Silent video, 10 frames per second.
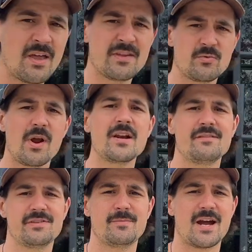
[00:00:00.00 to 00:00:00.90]
And then right
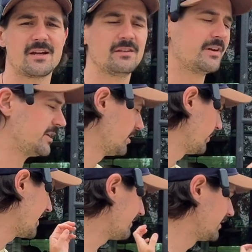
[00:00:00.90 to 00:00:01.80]
off the back of the van here,
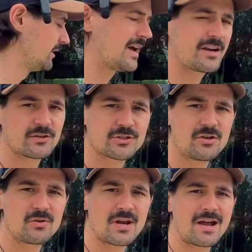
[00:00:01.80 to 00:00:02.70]
we have the ladder so
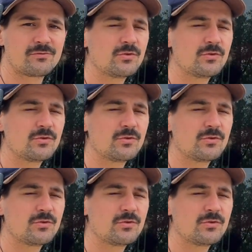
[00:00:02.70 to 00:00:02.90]
you can have